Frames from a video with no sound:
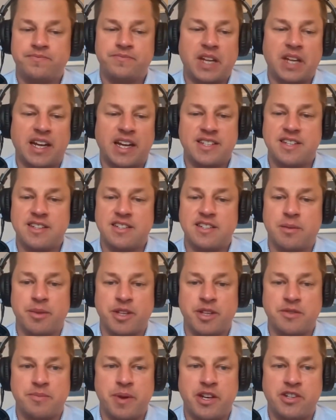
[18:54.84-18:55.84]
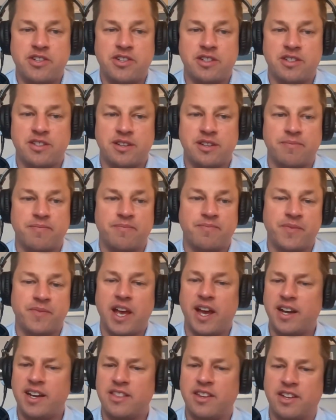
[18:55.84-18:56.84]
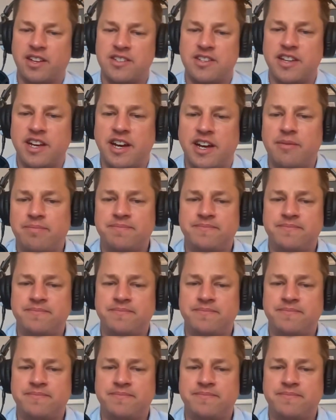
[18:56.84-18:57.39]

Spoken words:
I see some of these patients. And yeah, any thoughts on that?